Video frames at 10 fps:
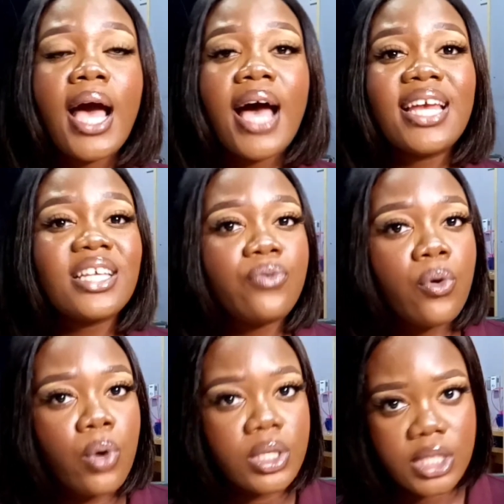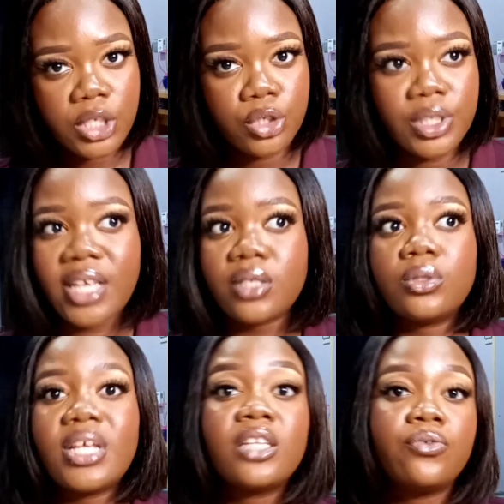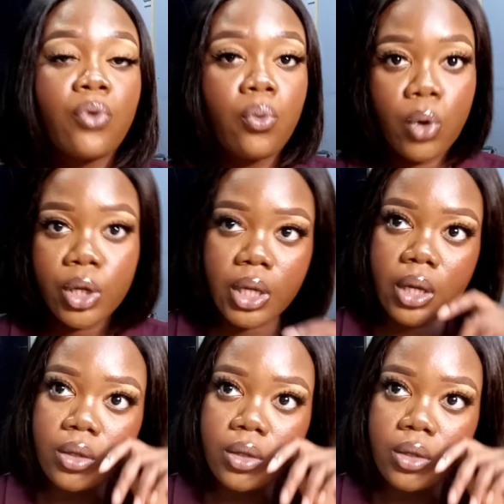And that's for one session. That's for 1 year.